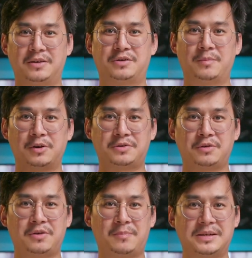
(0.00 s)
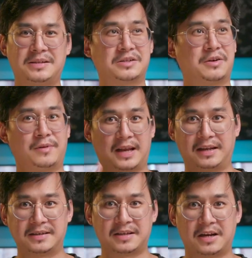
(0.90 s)
So I'm going to show you the basics of
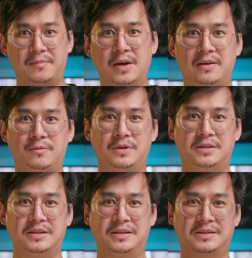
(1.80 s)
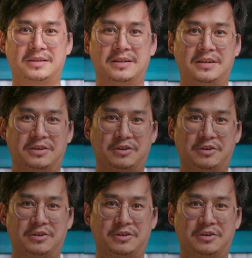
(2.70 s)
lighting setup, which is the